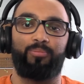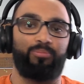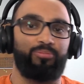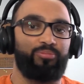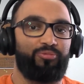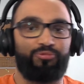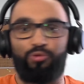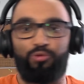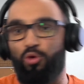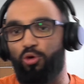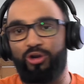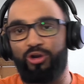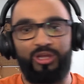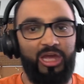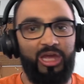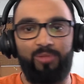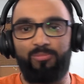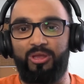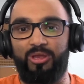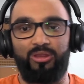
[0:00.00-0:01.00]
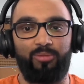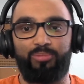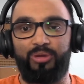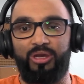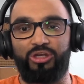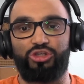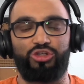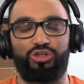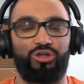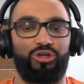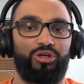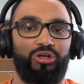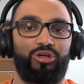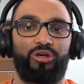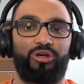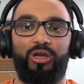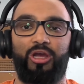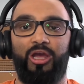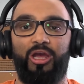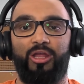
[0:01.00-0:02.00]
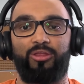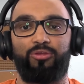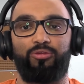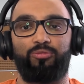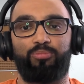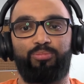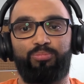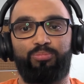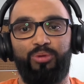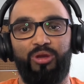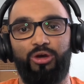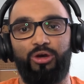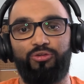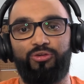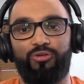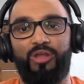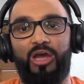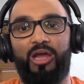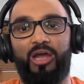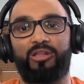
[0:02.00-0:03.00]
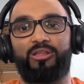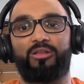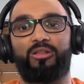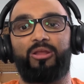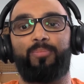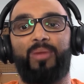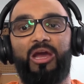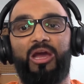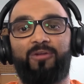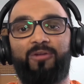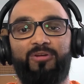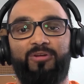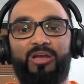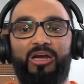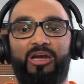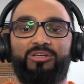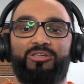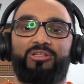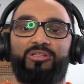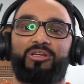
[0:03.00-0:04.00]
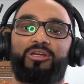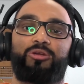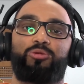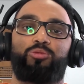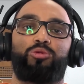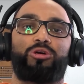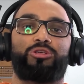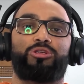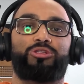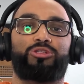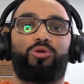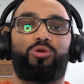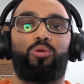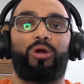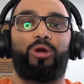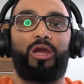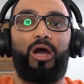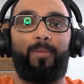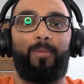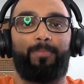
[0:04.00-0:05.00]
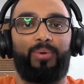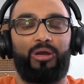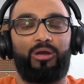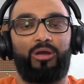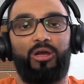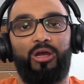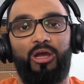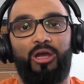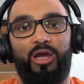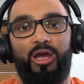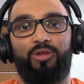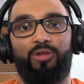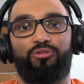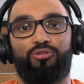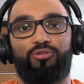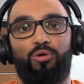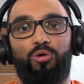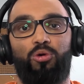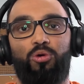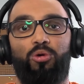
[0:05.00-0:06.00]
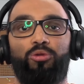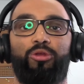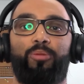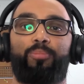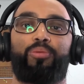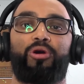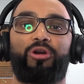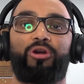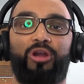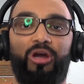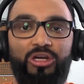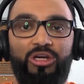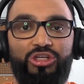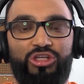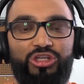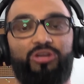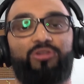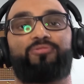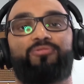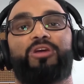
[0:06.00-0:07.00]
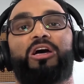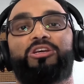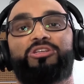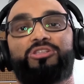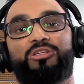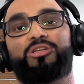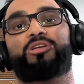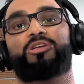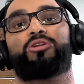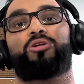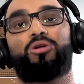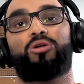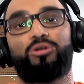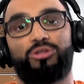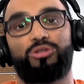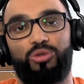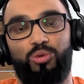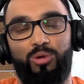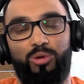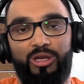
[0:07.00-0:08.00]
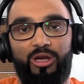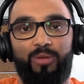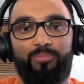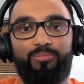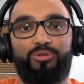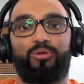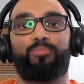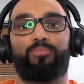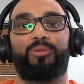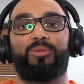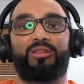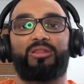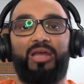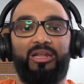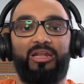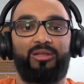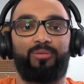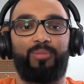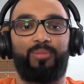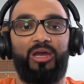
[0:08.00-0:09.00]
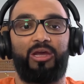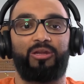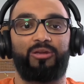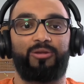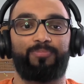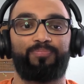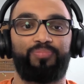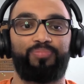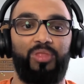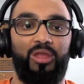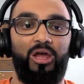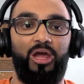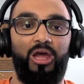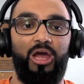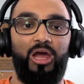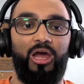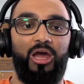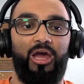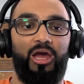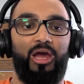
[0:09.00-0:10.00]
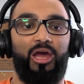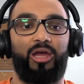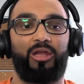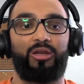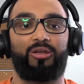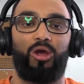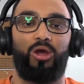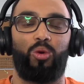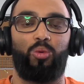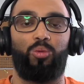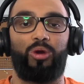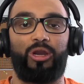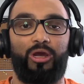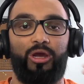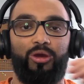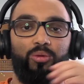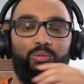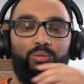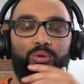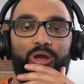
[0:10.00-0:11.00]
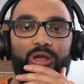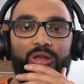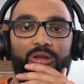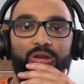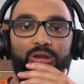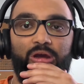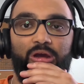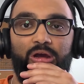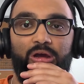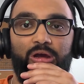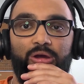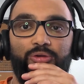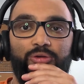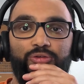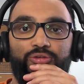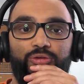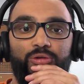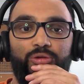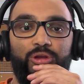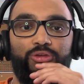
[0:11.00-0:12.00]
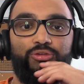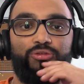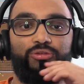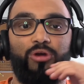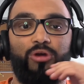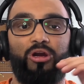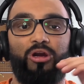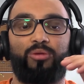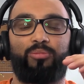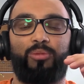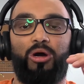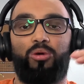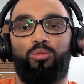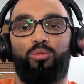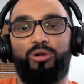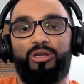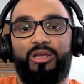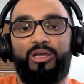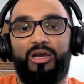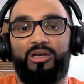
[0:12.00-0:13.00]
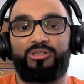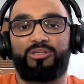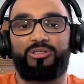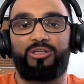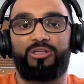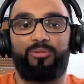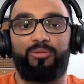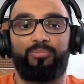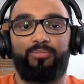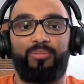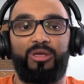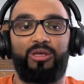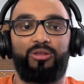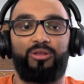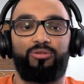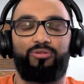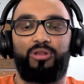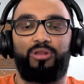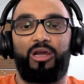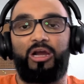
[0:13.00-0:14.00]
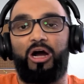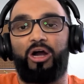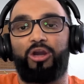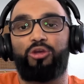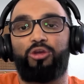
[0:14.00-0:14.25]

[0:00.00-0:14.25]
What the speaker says: Ford came in the picture. And because of that, the demand for gasoline was going up. And so the production of gasoline also went up to meet that demand. And so let's talk about what gasoline means. Like, how do